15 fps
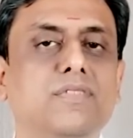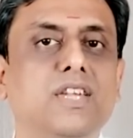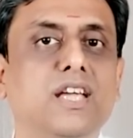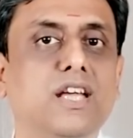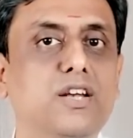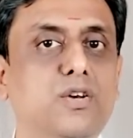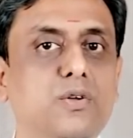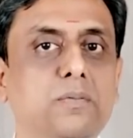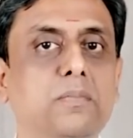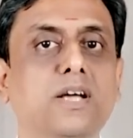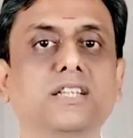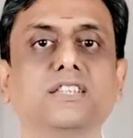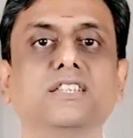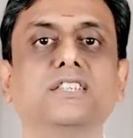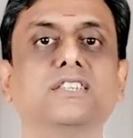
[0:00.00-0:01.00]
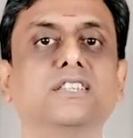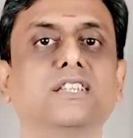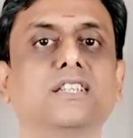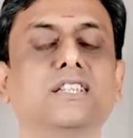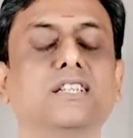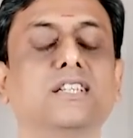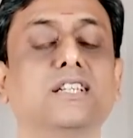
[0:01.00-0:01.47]
Can you imagine?
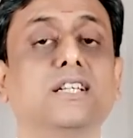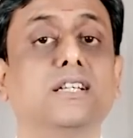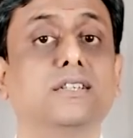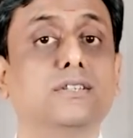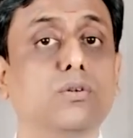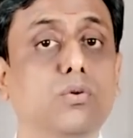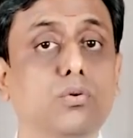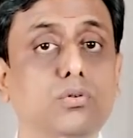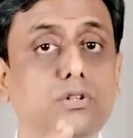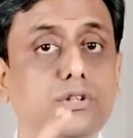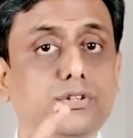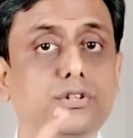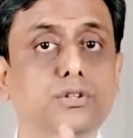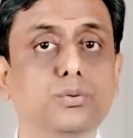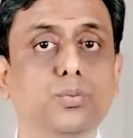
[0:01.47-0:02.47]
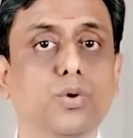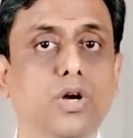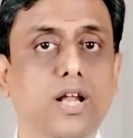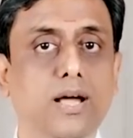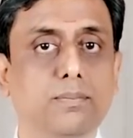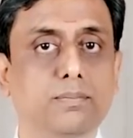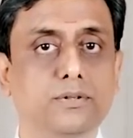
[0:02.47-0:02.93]
So this is what
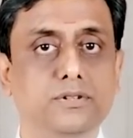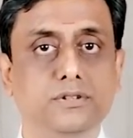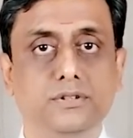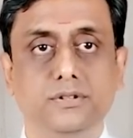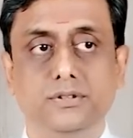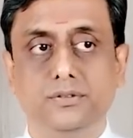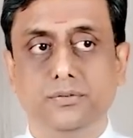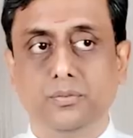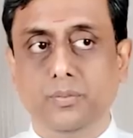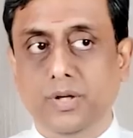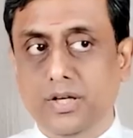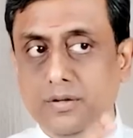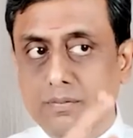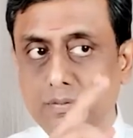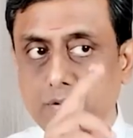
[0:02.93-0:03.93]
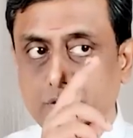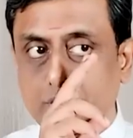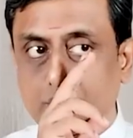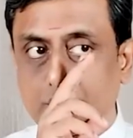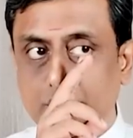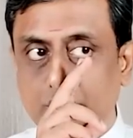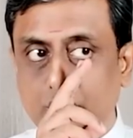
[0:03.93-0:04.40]
happens. Whenever
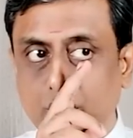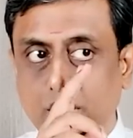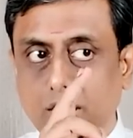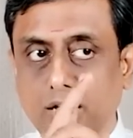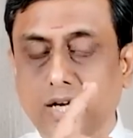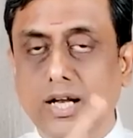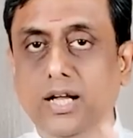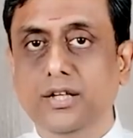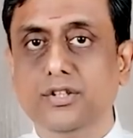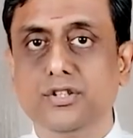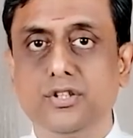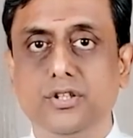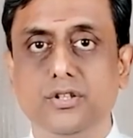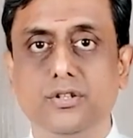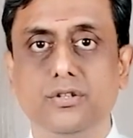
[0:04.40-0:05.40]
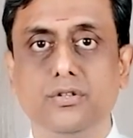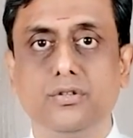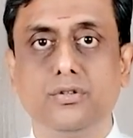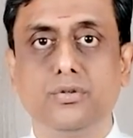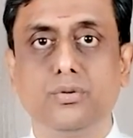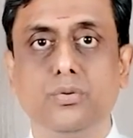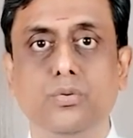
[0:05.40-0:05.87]
you are attached
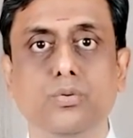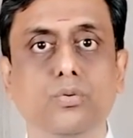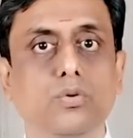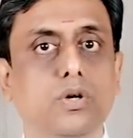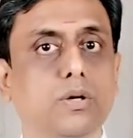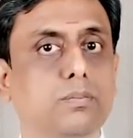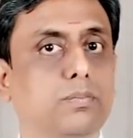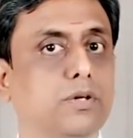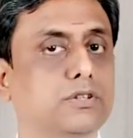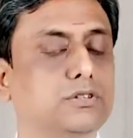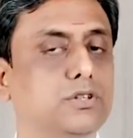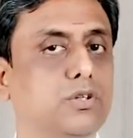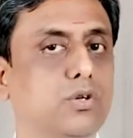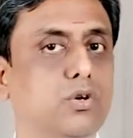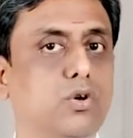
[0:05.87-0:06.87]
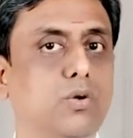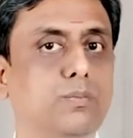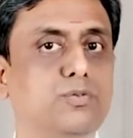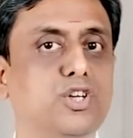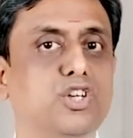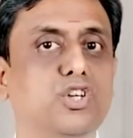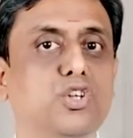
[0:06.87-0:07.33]
to a person or an
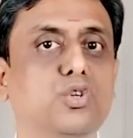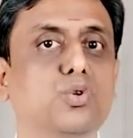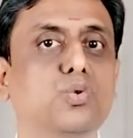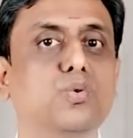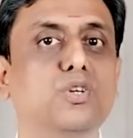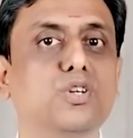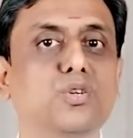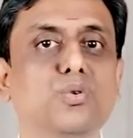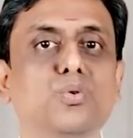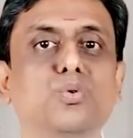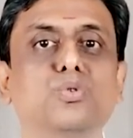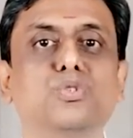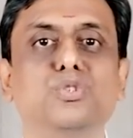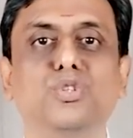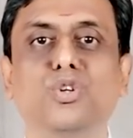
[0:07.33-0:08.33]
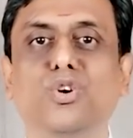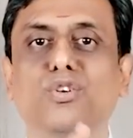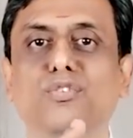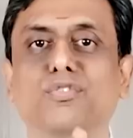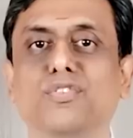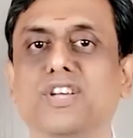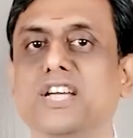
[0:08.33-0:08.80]
object, you will lose your
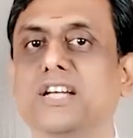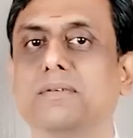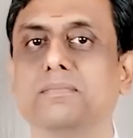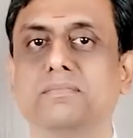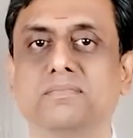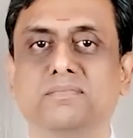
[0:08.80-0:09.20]
freedom.